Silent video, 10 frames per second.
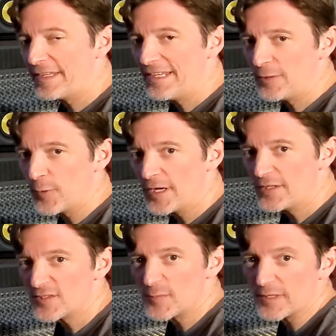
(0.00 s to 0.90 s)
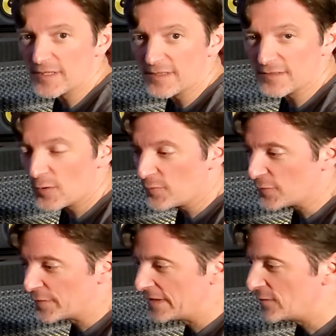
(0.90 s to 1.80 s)
it anyway, just because
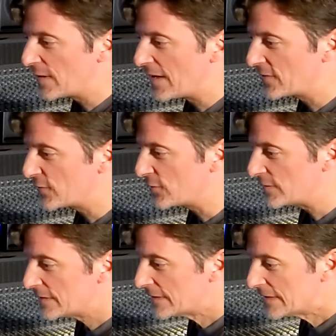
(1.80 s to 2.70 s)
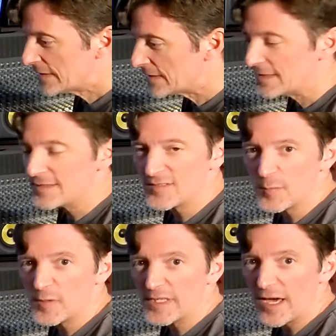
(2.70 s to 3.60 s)
hopefully you guys will get
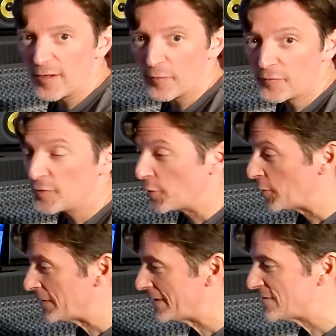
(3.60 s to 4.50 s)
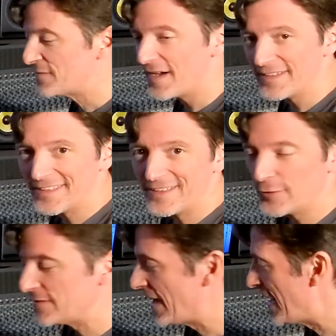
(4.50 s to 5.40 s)
something out of it, or at least find it
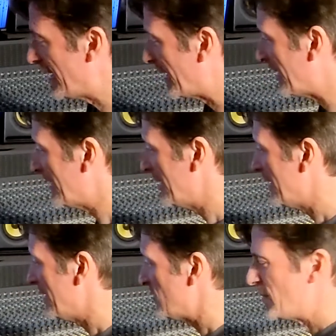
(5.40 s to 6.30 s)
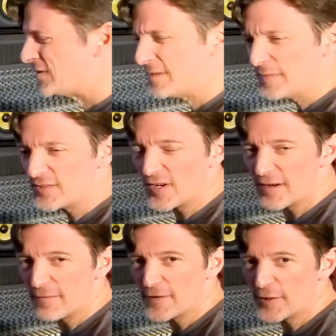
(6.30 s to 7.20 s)
entertaining, especially me trying
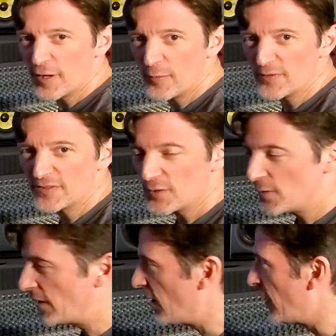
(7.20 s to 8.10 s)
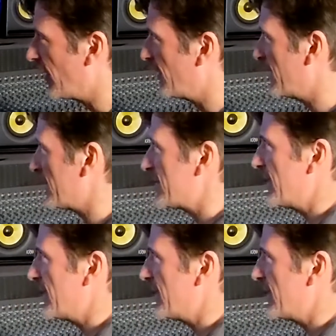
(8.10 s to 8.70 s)
to figure out what's going on this